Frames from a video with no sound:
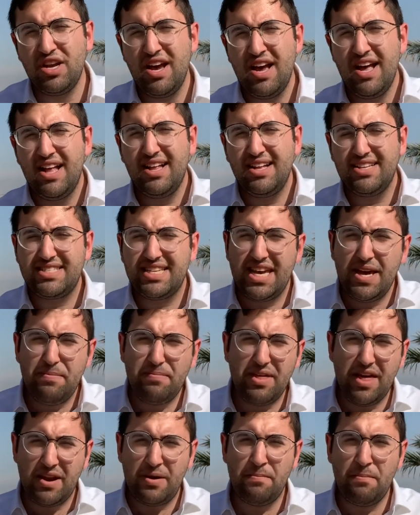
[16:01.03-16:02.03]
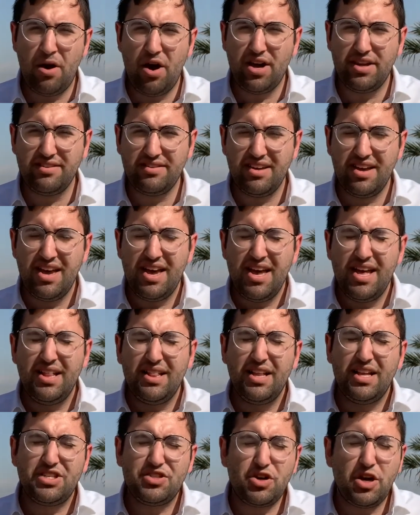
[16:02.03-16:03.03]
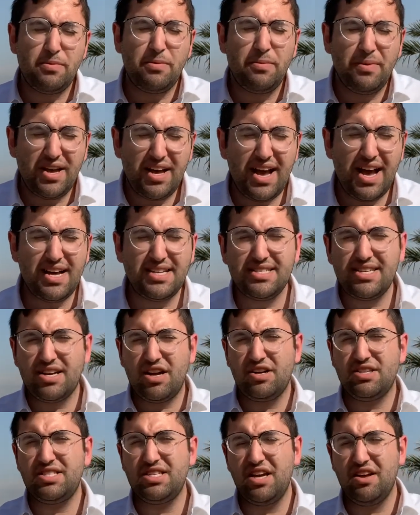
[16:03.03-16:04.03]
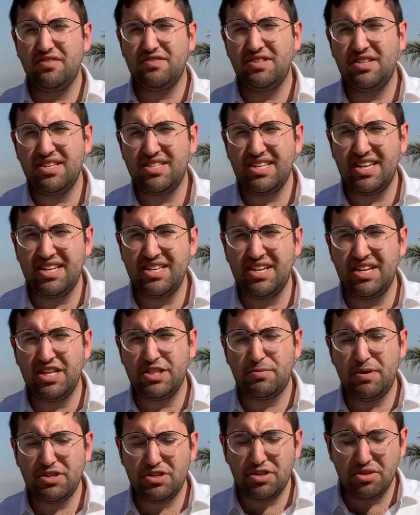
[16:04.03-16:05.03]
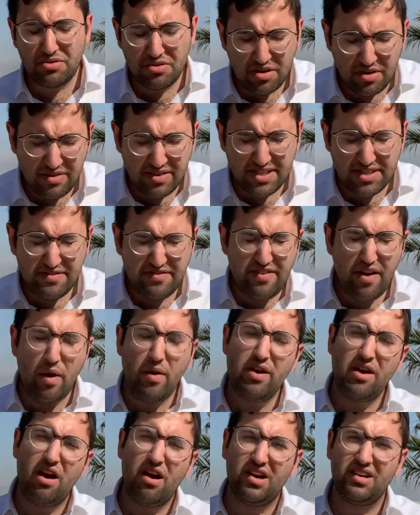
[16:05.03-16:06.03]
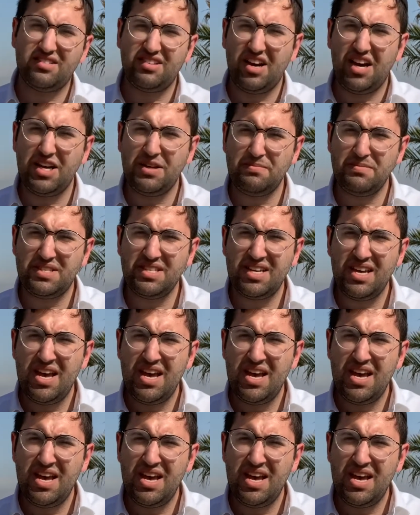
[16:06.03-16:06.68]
Let's keep that in mind. Let's try to be mechazik ourselves in this Inyan, especially during these very hard times